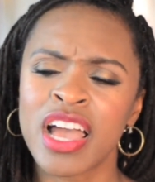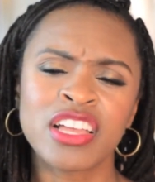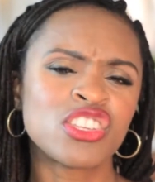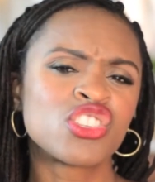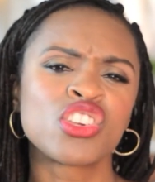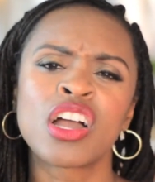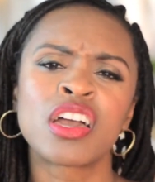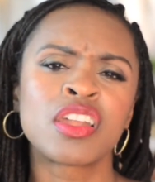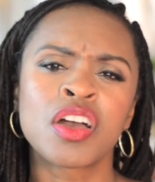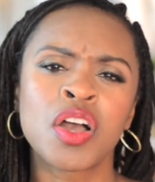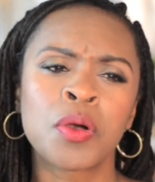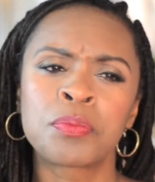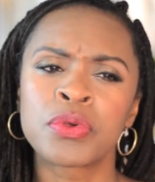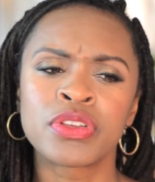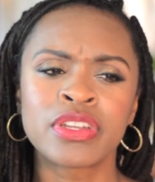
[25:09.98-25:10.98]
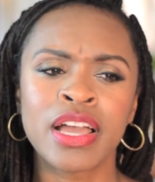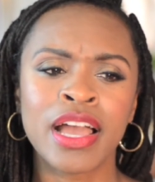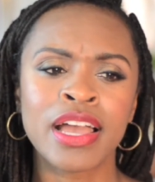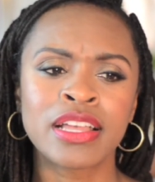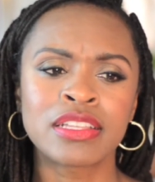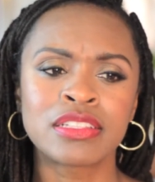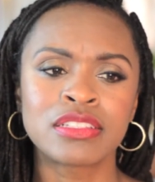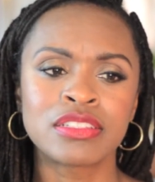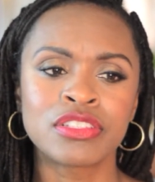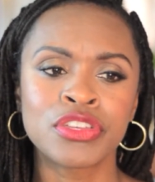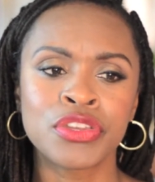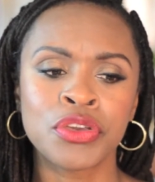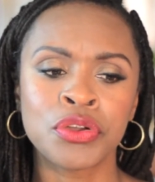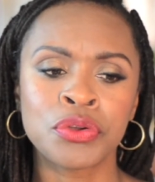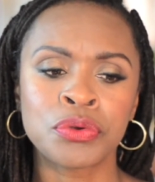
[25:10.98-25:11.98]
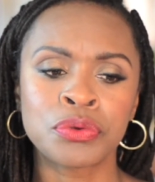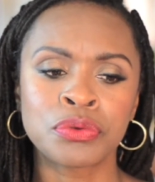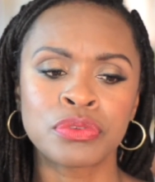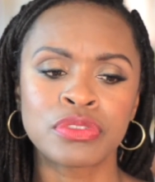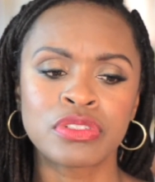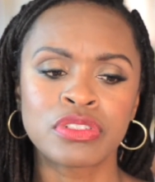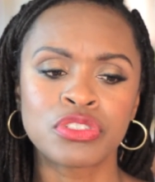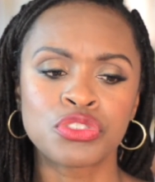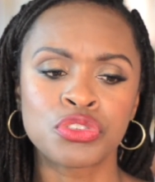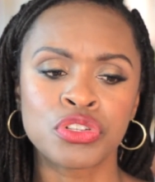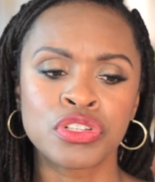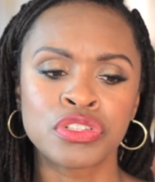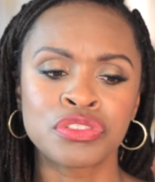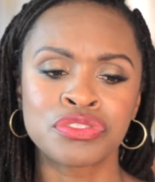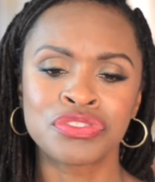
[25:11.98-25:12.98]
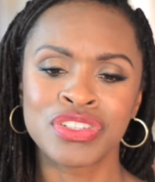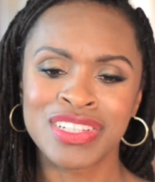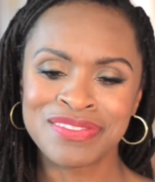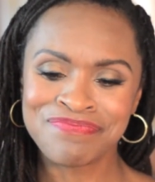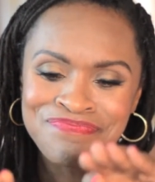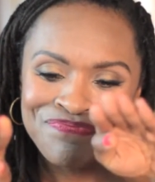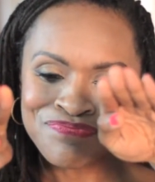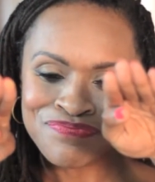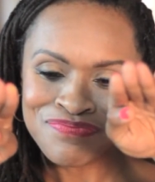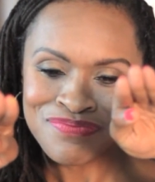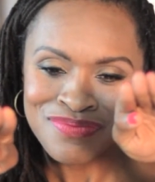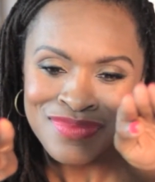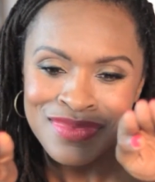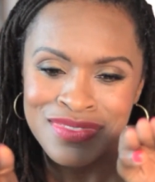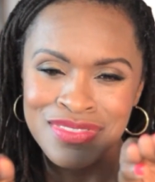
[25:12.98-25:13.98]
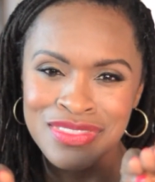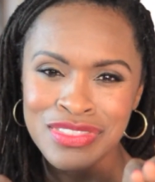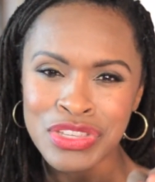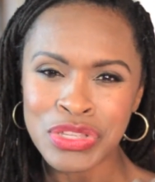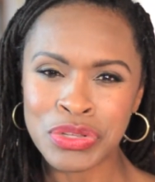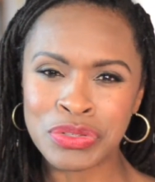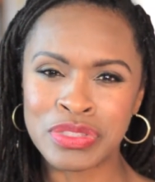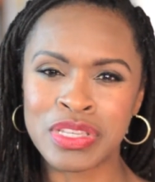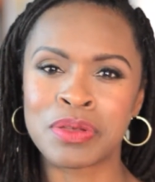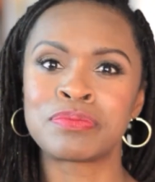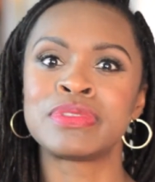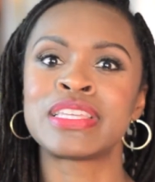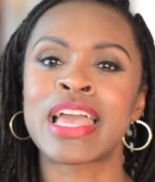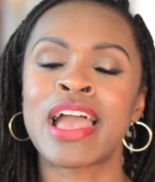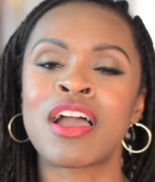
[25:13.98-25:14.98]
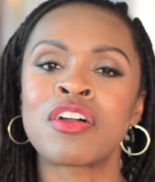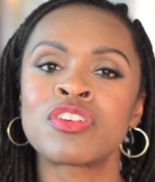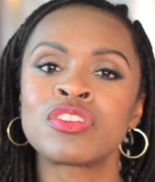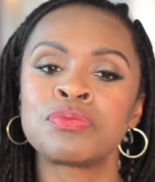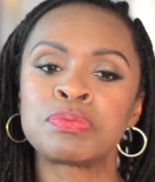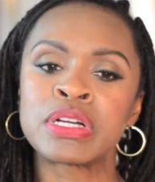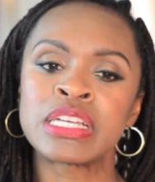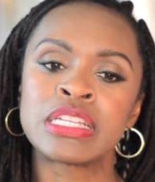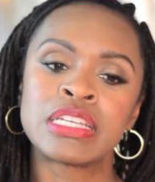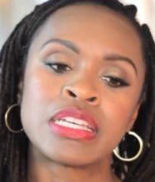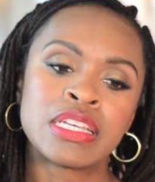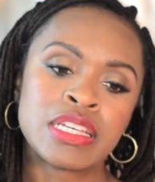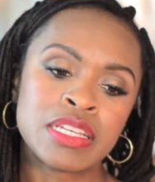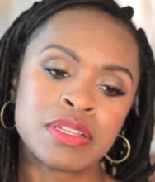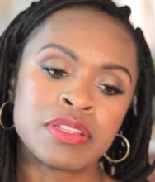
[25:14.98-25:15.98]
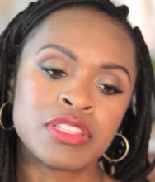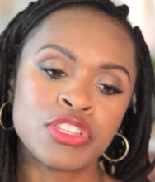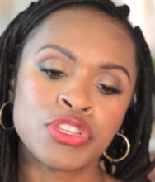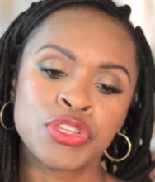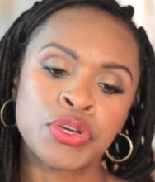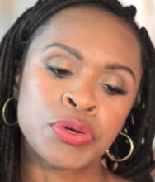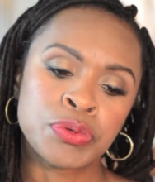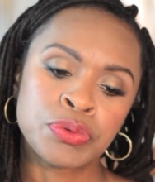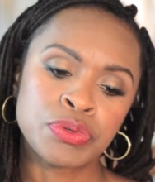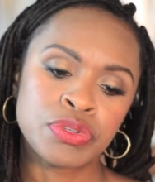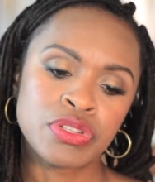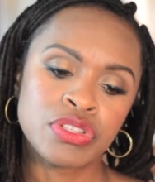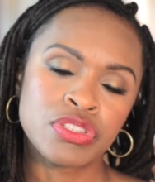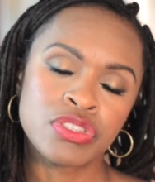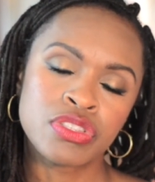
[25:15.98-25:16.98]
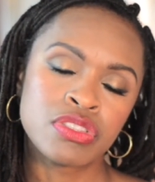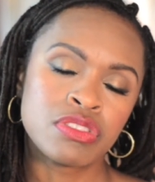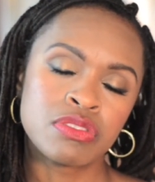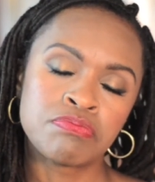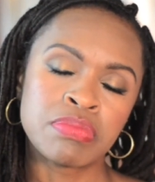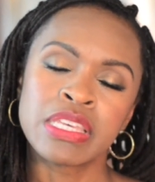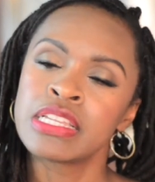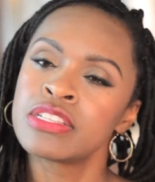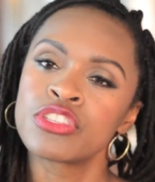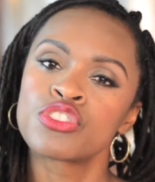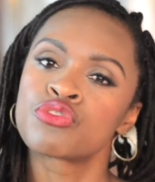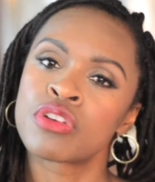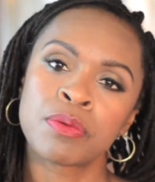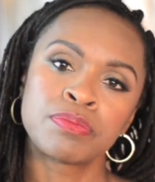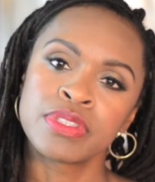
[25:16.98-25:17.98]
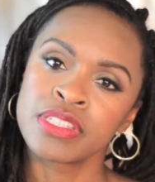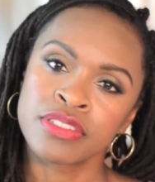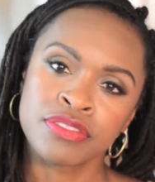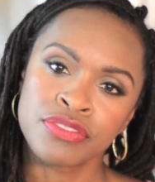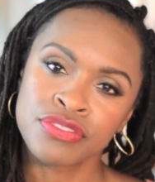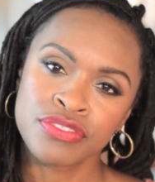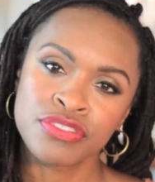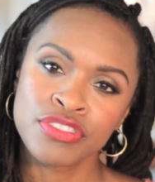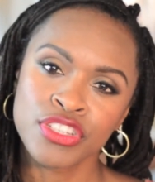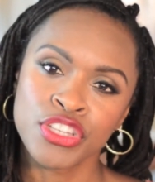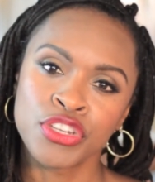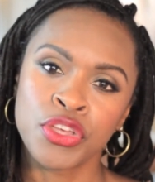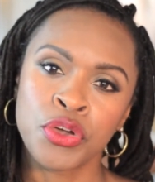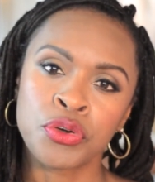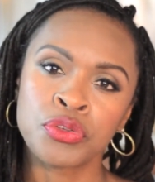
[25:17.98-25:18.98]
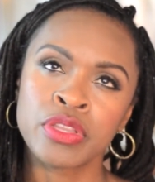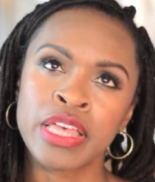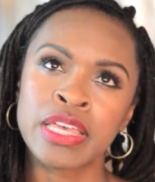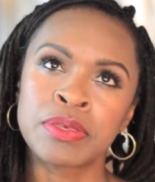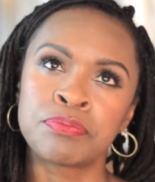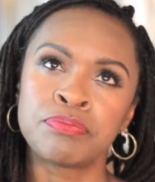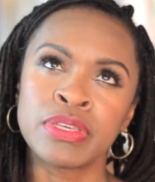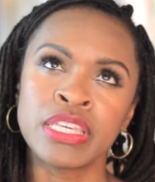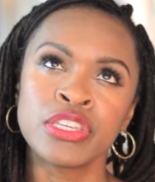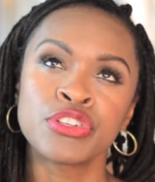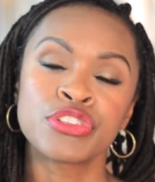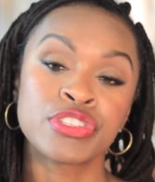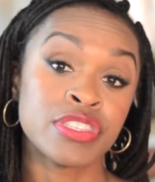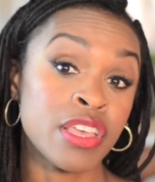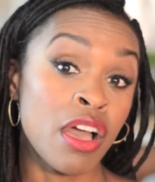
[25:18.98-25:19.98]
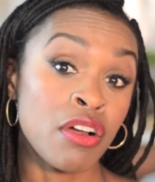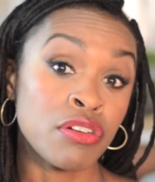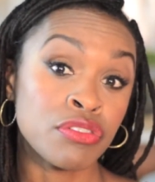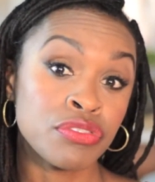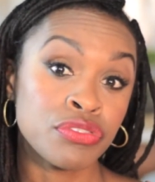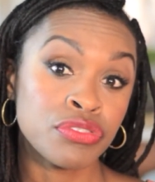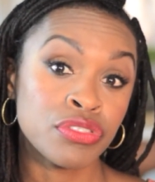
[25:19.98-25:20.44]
shut up, or not, sort of, dumb down, but, be disruptive, like be yourself.